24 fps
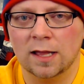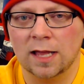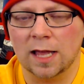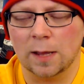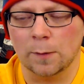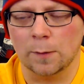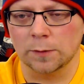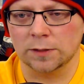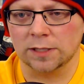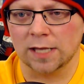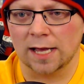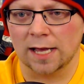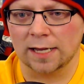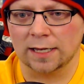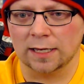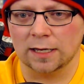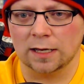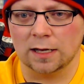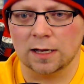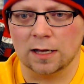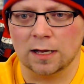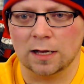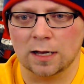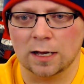It was like
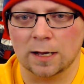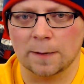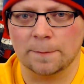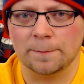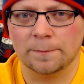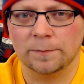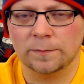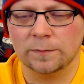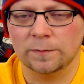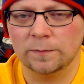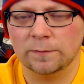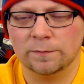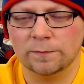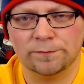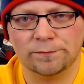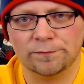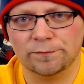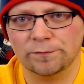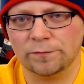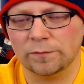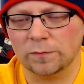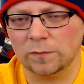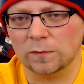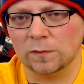
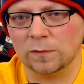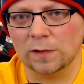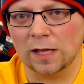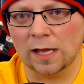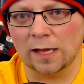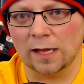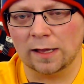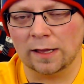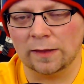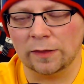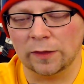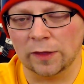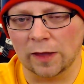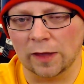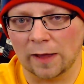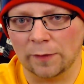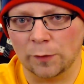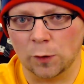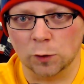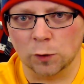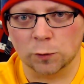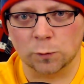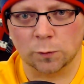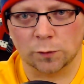and
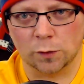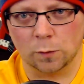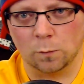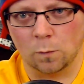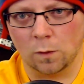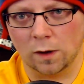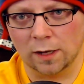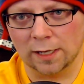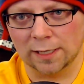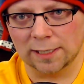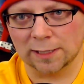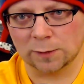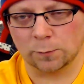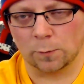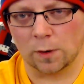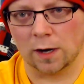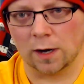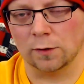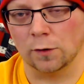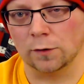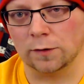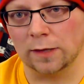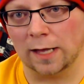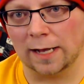those were the ones where
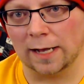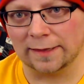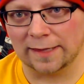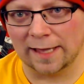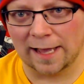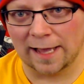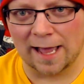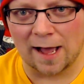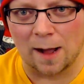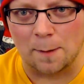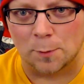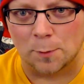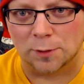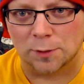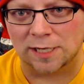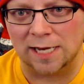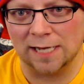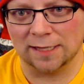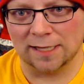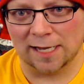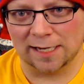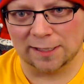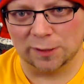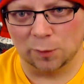it looked like they almost
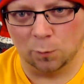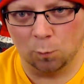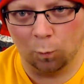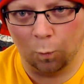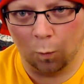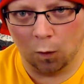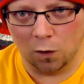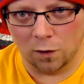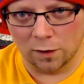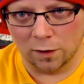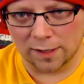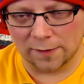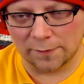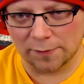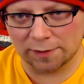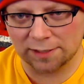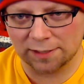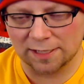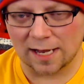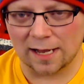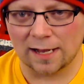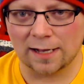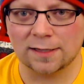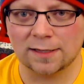had like the wood on the
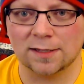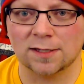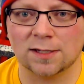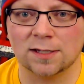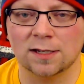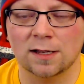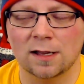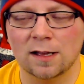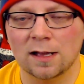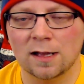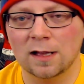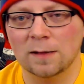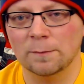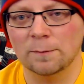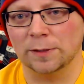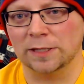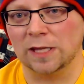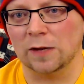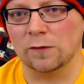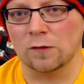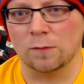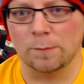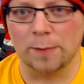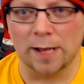sides, but
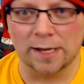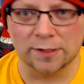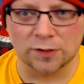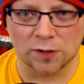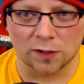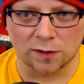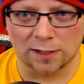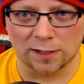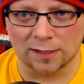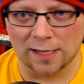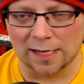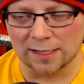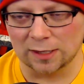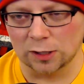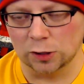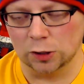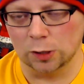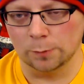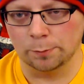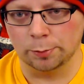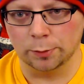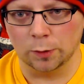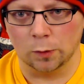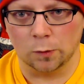they were basically like the
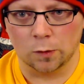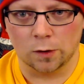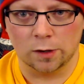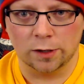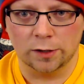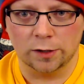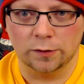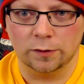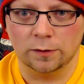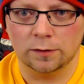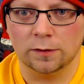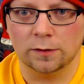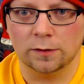deploy